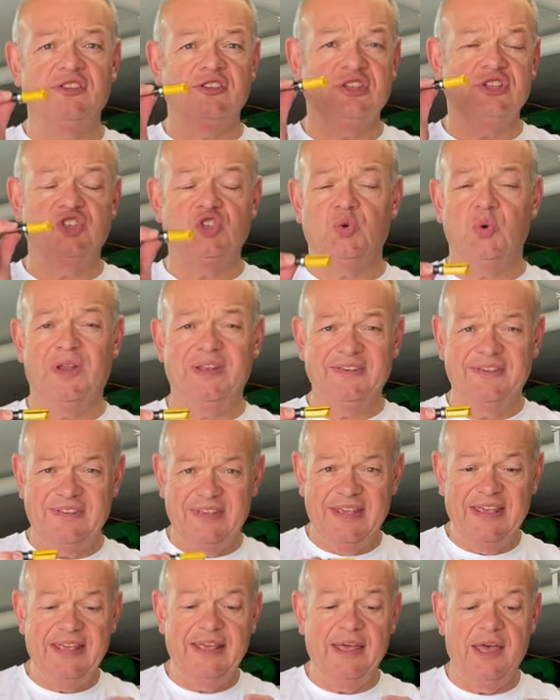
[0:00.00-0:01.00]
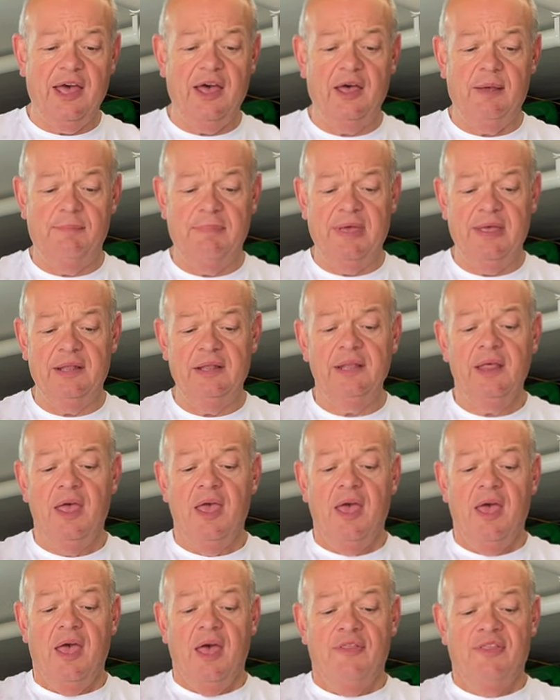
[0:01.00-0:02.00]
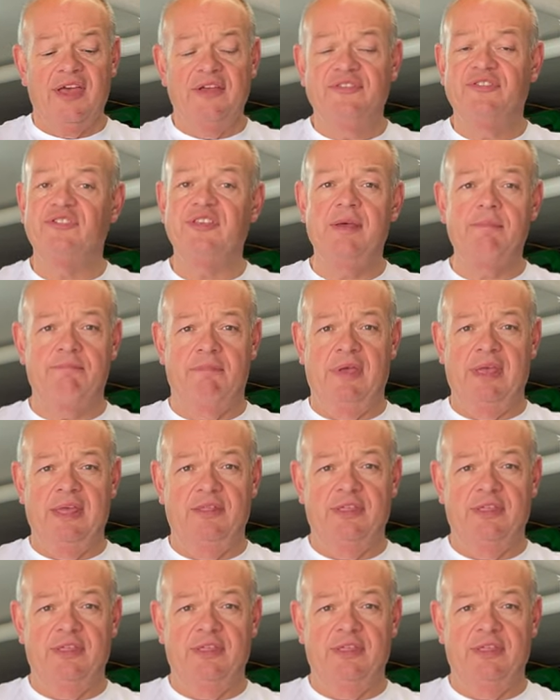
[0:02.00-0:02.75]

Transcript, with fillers: the 20 uh, mil. They've sent me